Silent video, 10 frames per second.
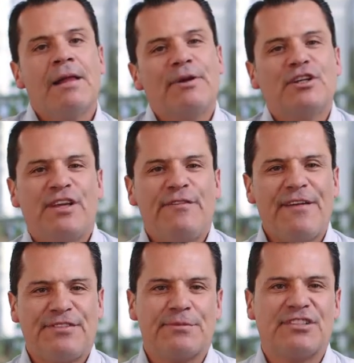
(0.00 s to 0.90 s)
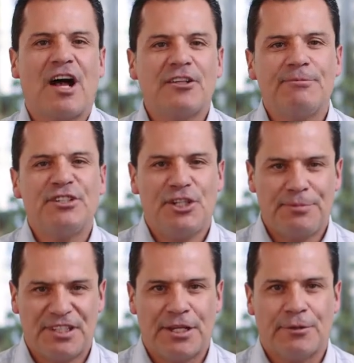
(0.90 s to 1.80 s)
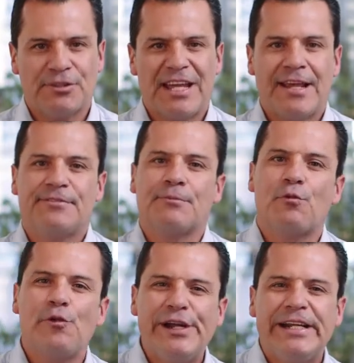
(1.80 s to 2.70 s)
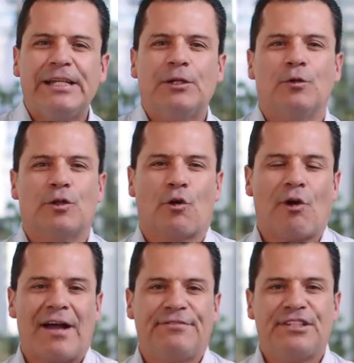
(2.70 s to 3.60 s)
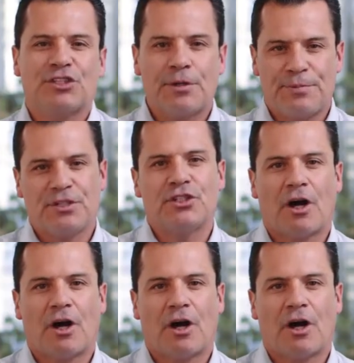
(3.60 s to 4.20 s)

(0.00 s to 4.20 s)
Because if you have some salesmanship skills and have some really good crafty scripts and